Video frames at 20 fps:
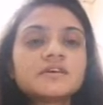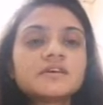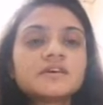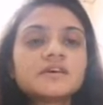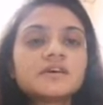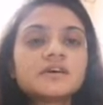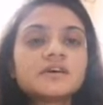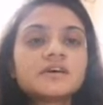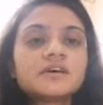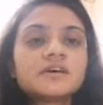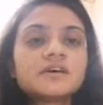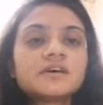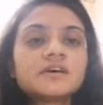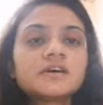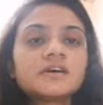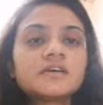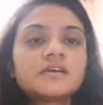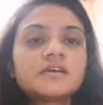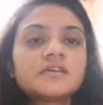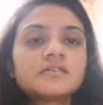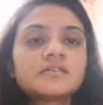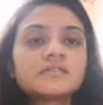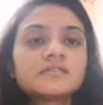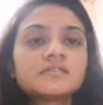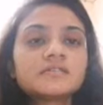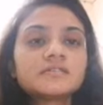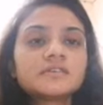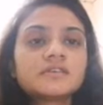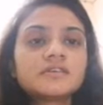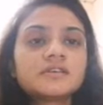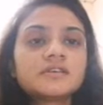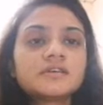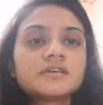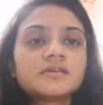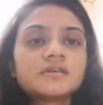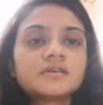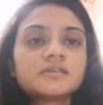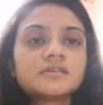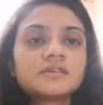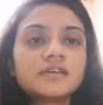
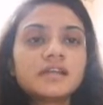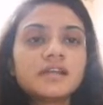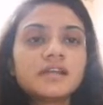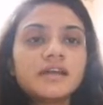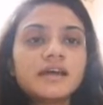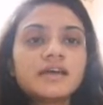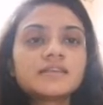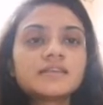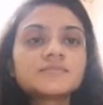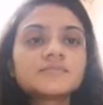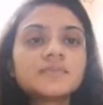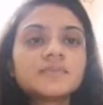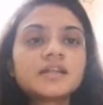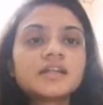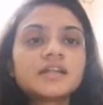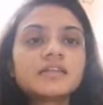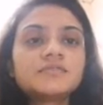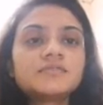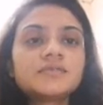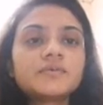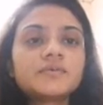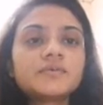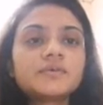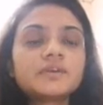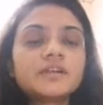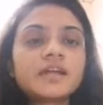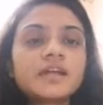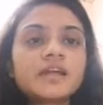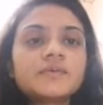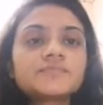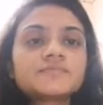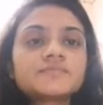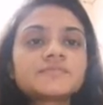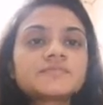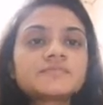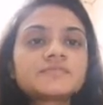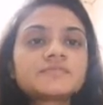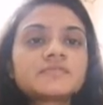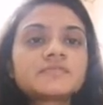It has mainly 4 types.